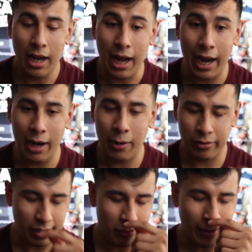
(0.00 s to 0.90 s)
I was
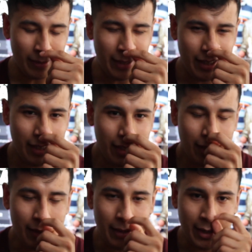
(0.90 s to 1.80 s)
not expecting that.
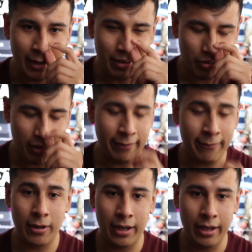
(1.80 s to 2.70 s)
He's looking
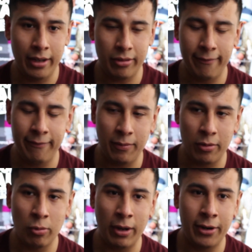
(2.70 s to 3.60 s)
for his favorite
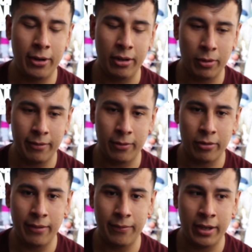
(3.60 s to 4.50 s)
sweater. He's looking for
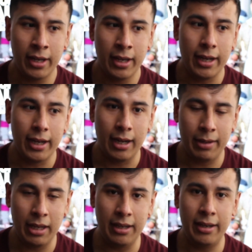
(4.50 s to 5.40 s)
something.
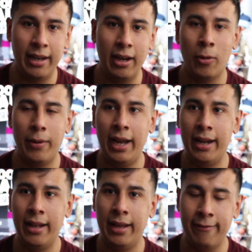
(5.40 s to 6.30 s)
He and Nini already had
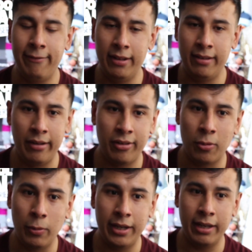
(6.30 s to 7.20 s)
like a fantastic
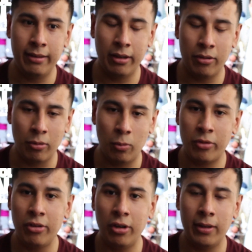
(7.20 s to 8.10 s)
weekend together, so we're
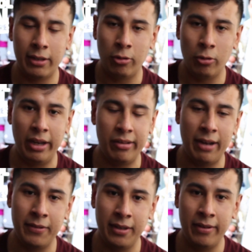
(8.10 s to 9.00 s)
still like 2 days
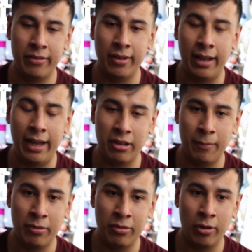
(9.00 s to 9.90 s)
after the events of the last
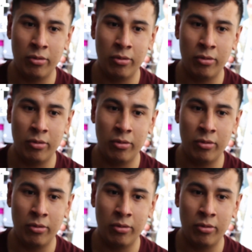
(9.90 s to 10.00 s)
episode.